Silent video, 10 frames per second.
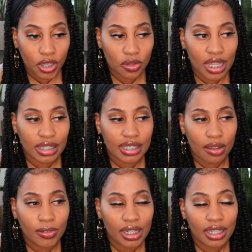They
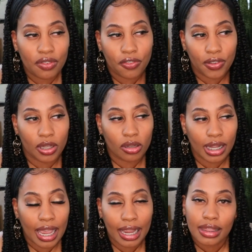definitely feel
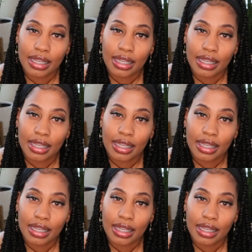like the